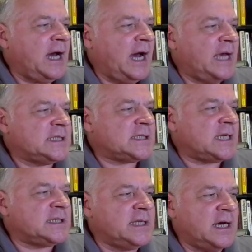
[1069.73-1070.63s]
I
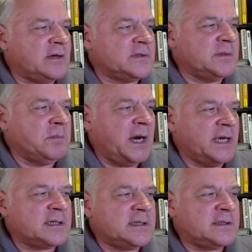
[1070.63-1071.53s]
shut down the
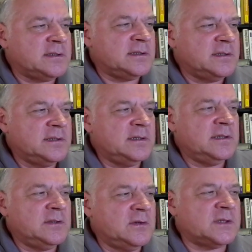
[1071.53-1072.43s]
mic.
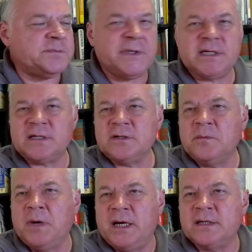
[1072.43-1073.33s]
No speaker, no
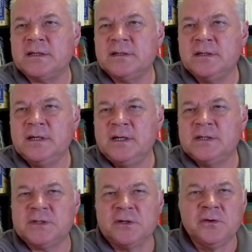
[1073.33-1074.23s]
mic.
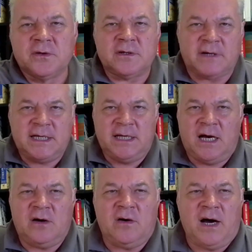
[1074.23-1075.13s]
So look, right
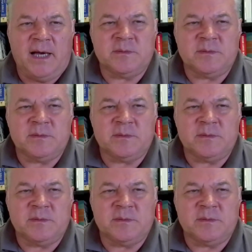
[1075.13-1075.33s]
now I'm